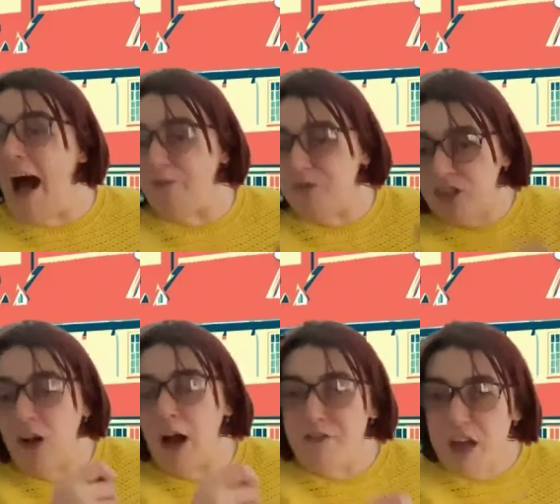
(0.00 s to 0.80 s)
I've done
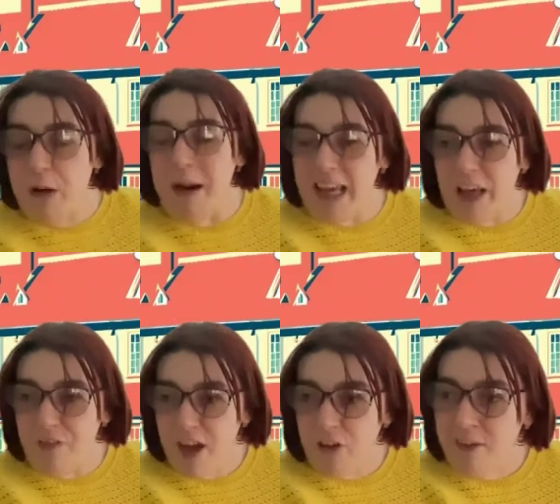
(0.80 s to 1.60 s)
a few
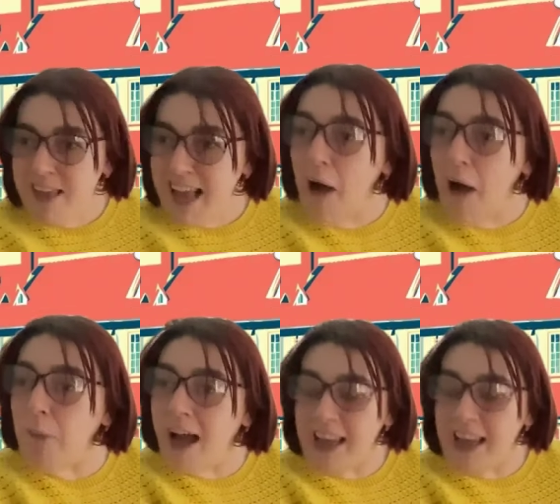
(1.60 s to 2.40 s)
interviews now
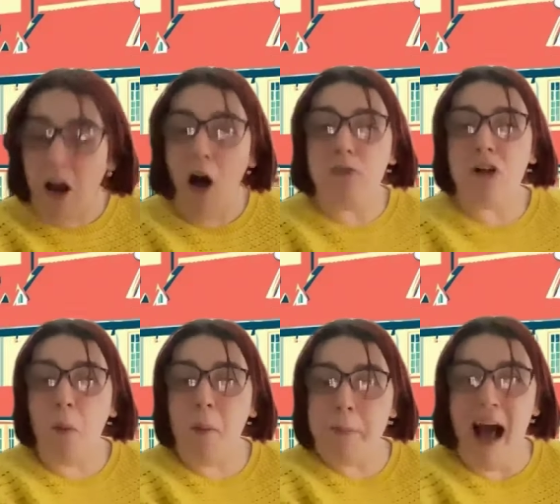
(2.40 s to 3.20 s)
and it's an
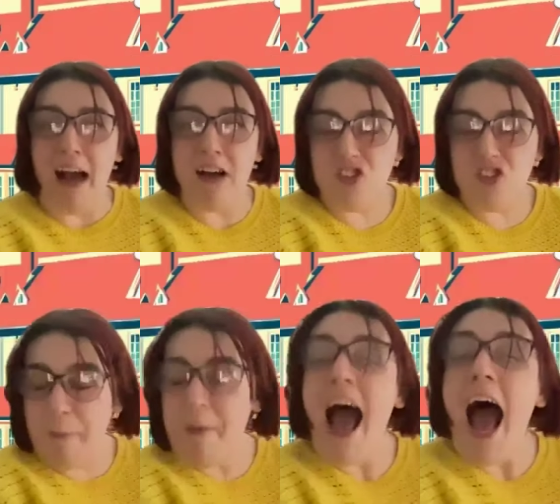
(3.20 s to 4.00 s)
ongoing partnership